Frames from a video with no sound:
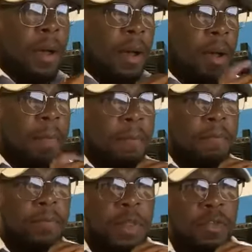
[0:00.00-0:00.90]

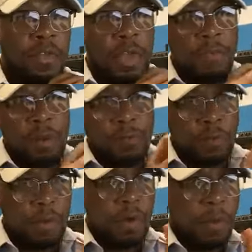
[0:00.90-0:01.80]
Let's give it a
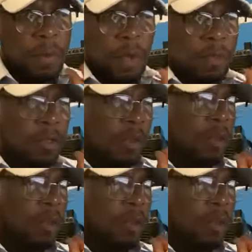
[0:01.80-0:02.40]
few more minutes,